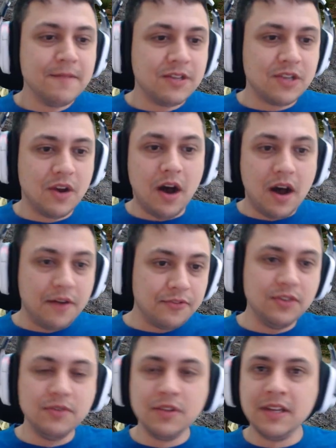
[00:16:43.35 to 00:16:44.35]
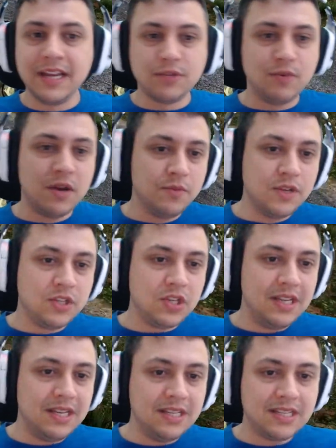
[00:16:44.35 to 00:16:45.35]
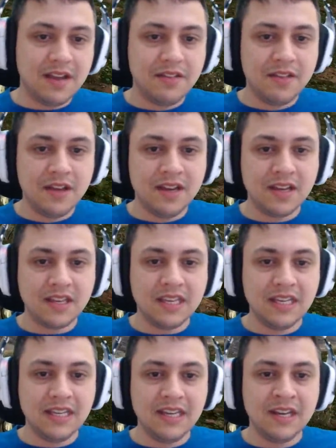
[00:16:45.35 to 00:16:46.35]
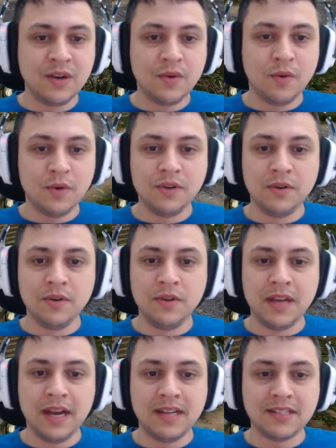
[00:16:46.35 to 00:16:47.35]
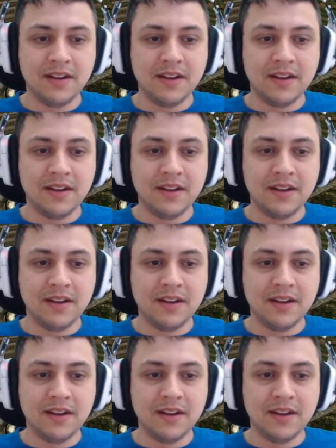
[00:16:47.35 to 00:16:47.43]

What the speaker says: so off to the next one, which is the killing corridor, you guys.